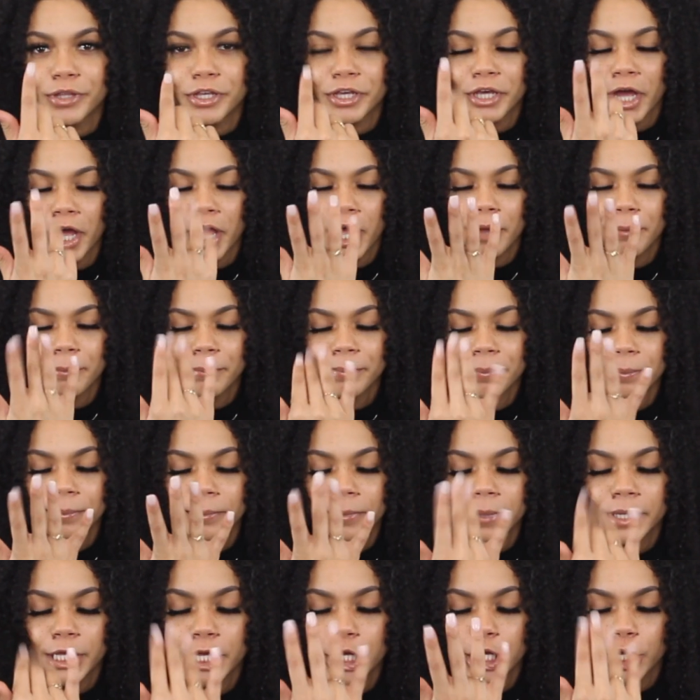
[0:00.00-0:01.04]
Come
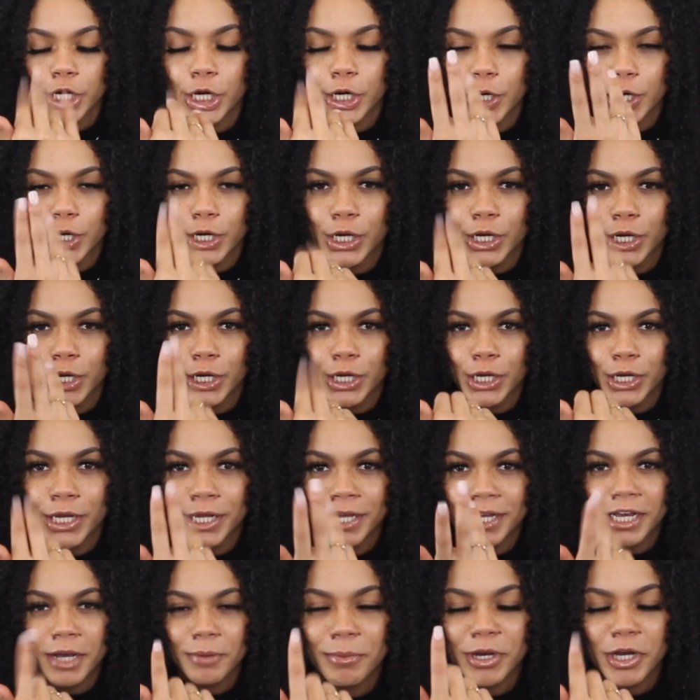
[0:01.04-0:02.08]
here.
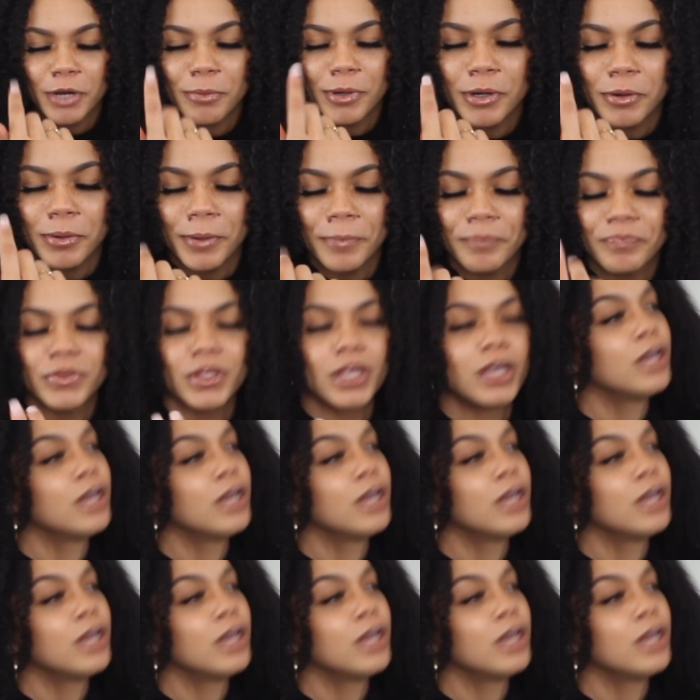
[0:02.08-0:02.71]
Come here.